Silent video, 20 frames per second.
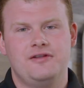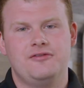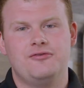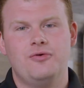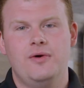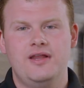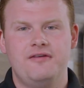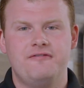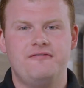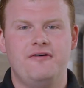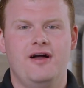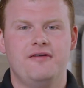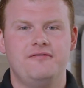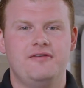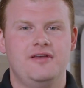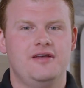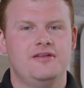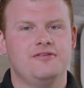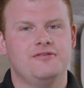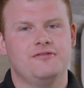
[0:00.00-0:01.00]
25
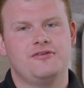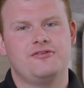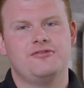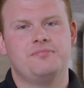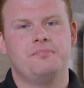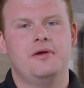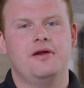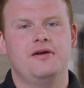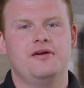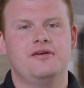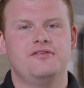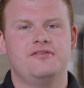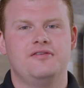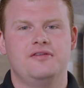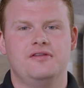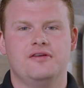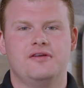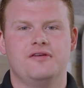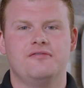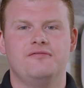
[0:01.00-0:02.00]
years of experience
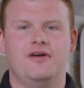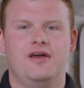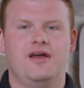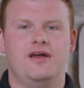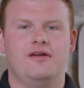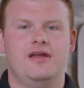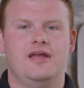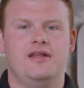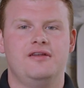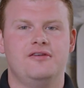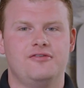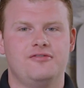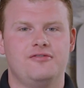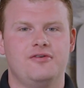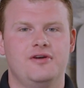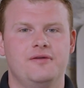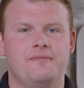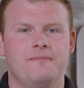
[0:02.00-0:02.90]
in the conveyor industry,